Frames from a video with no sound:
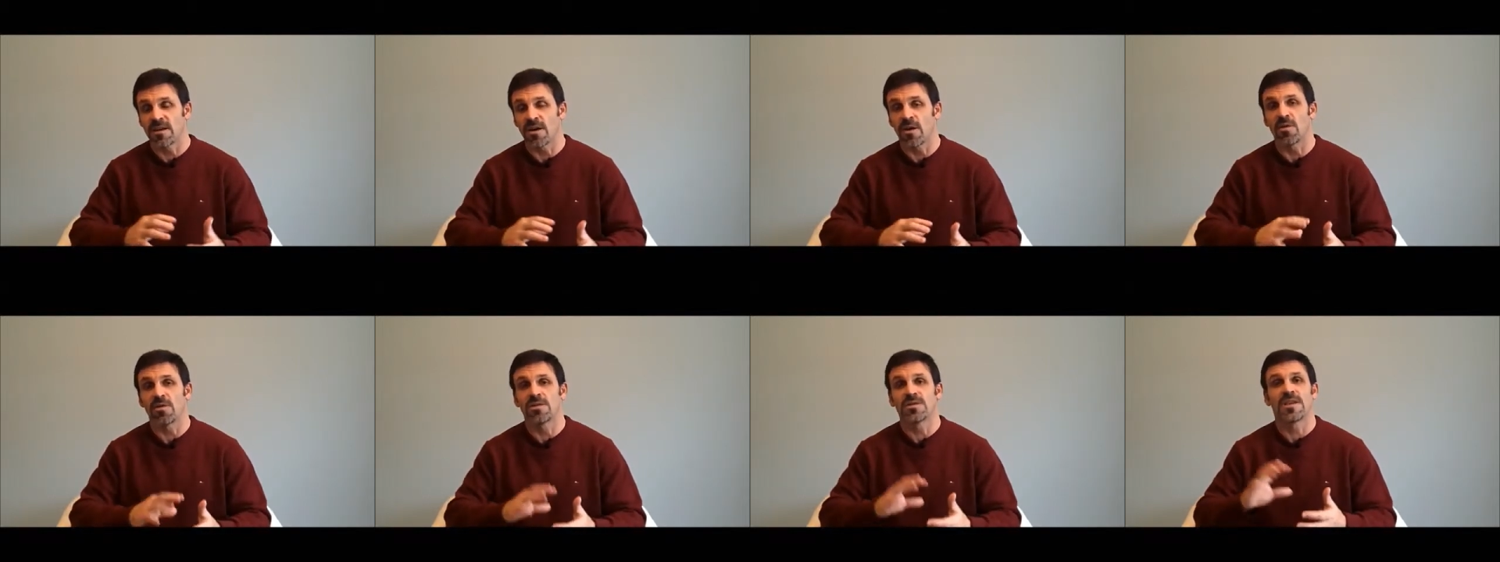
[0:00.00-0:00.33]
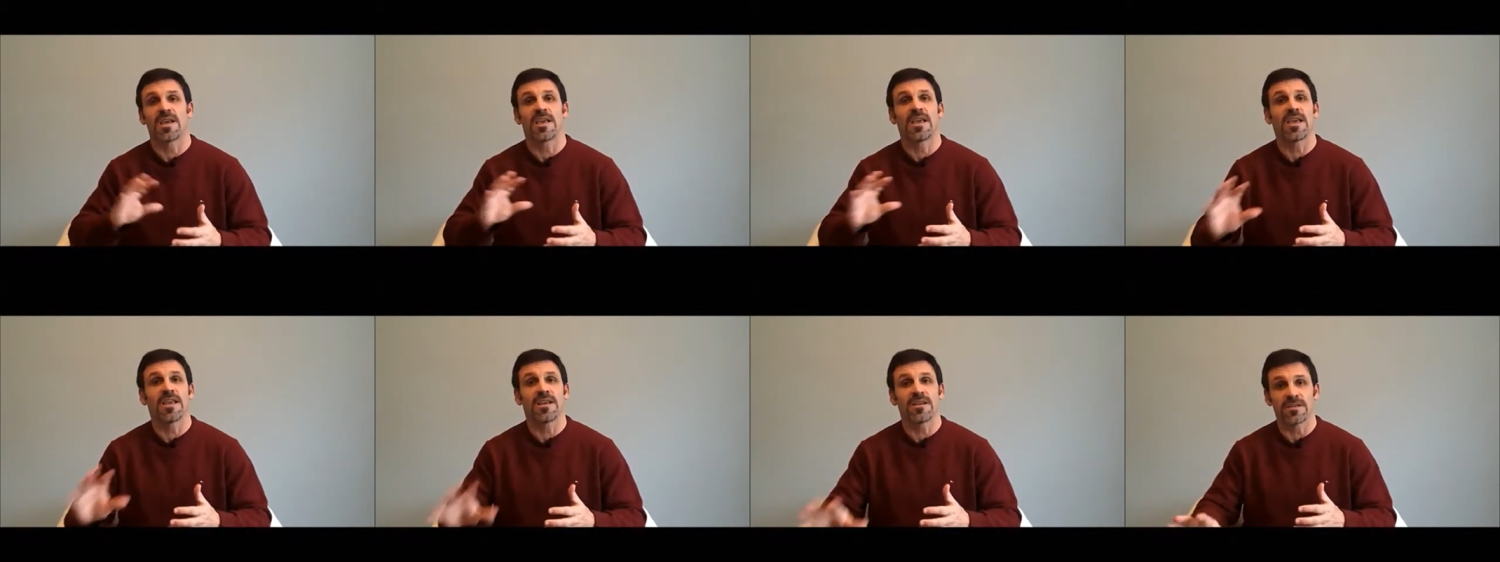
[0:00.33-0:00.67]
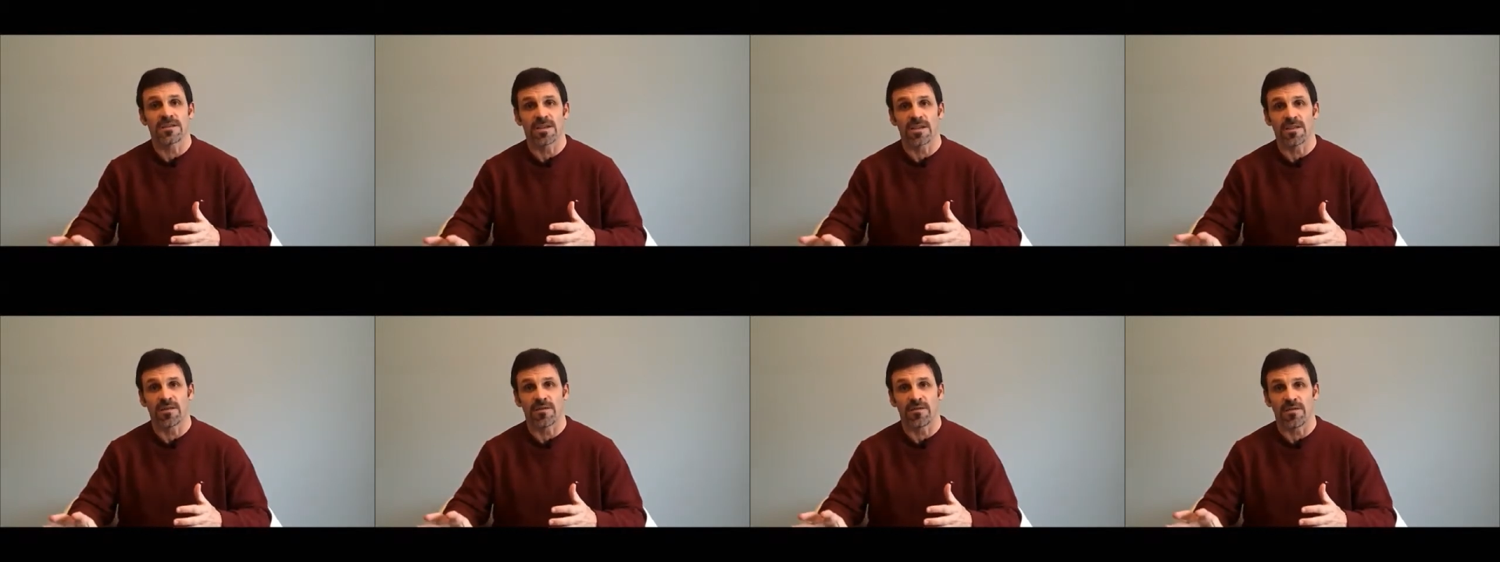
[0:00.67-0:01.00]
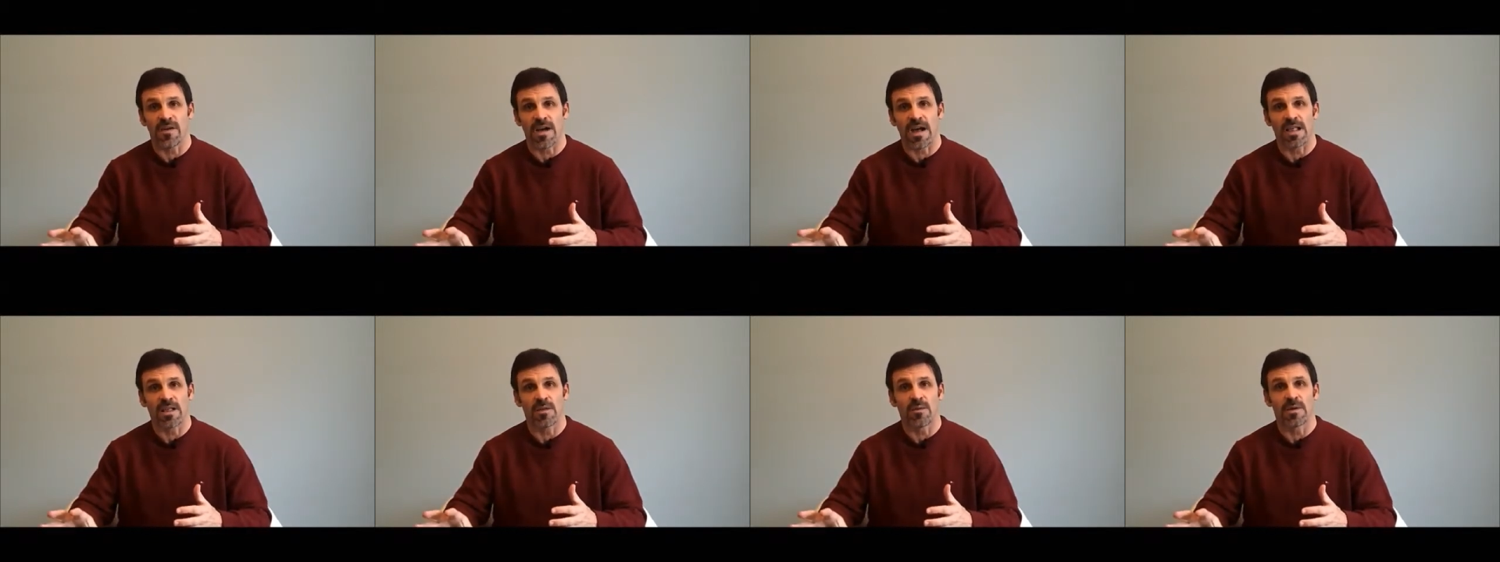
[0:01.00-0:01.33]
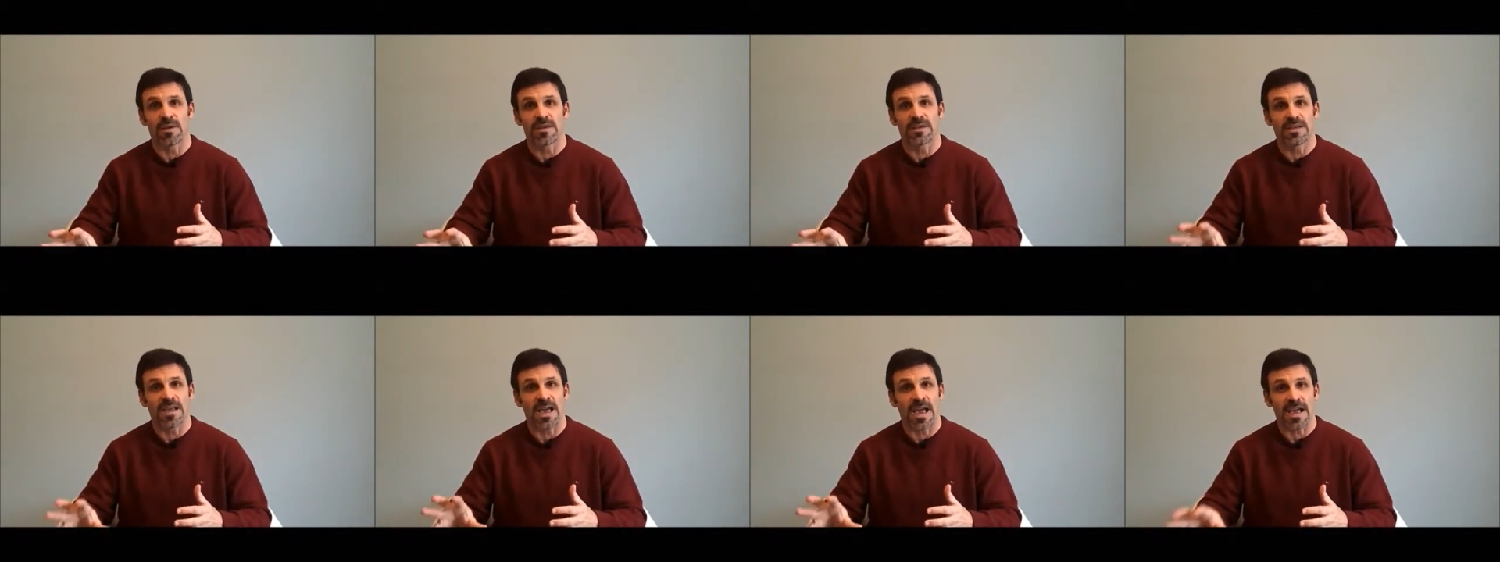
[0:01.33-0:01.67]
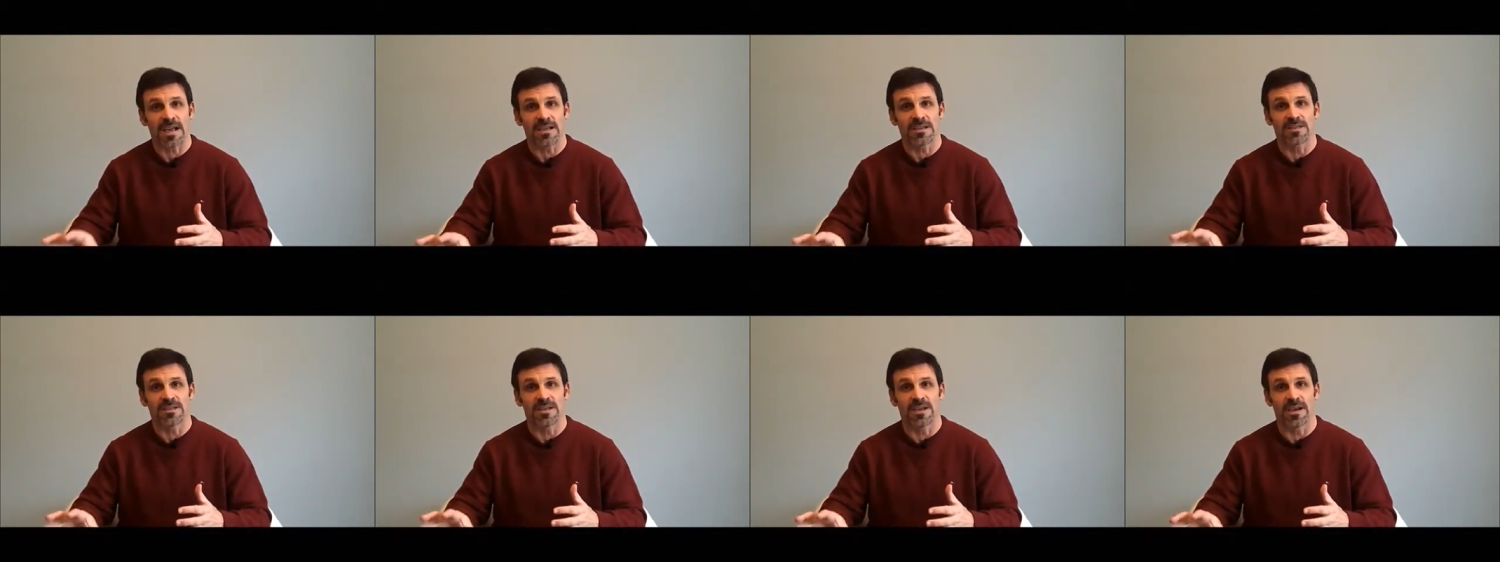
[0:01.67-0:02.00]
goes into the following
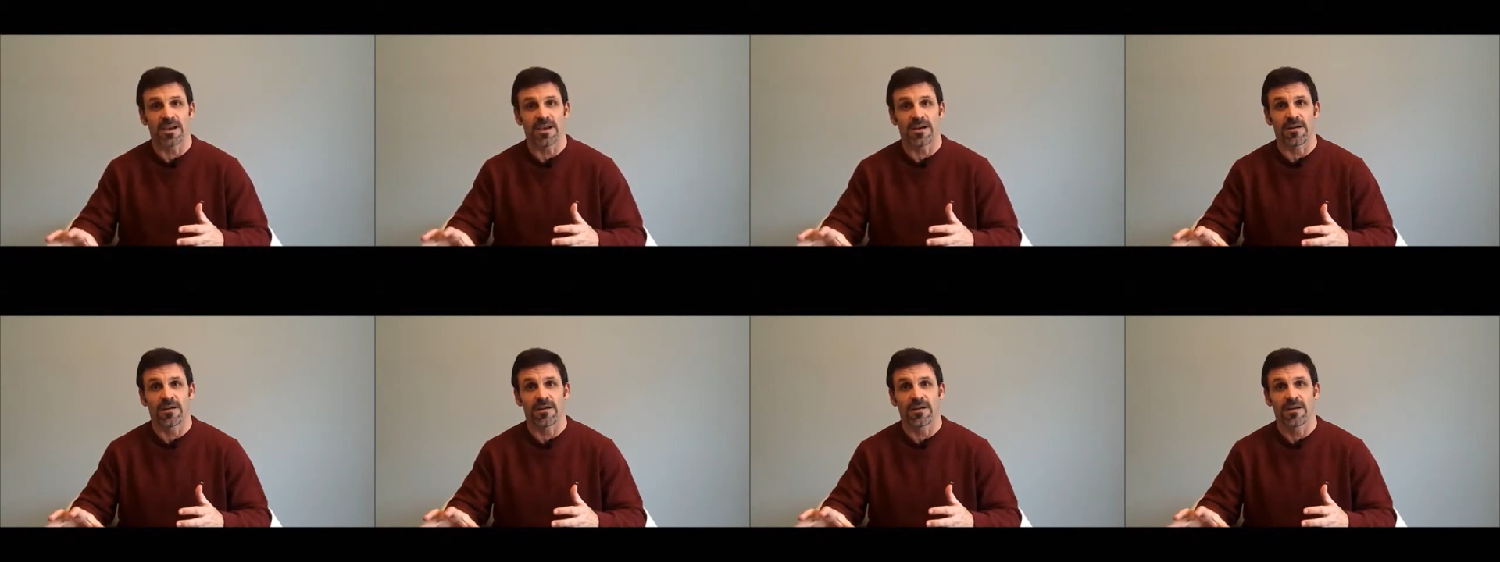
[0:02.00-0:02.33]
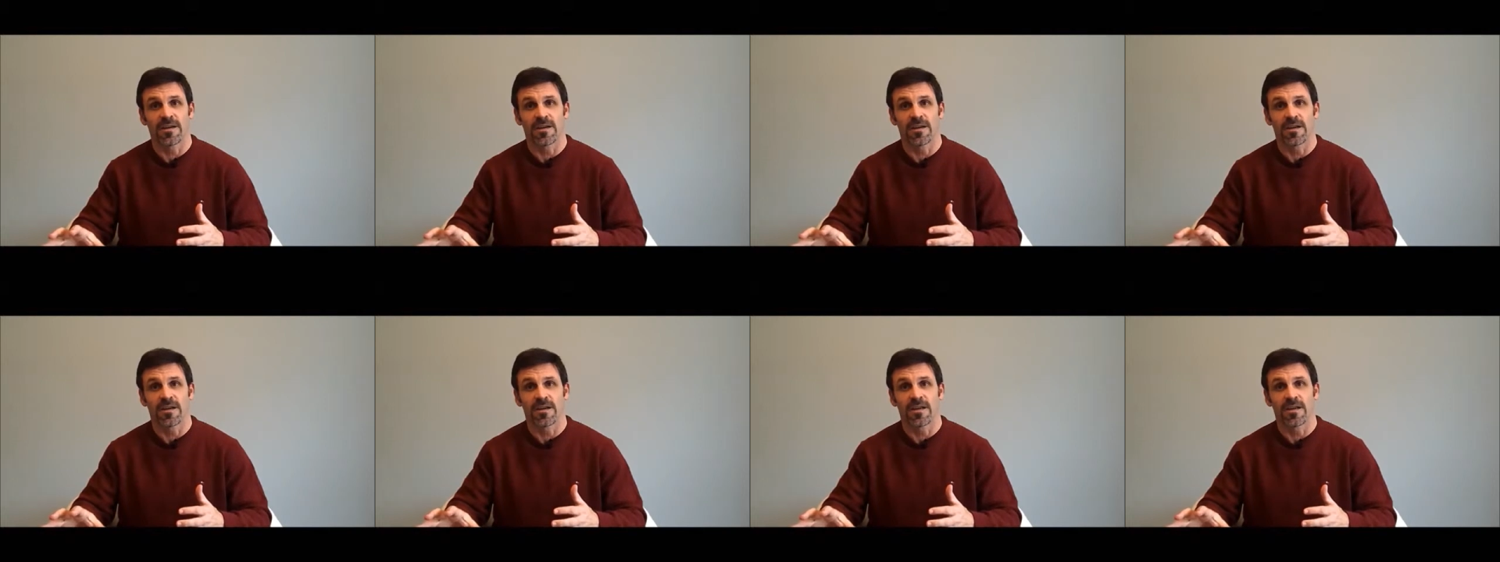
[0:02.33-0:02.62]
tax year,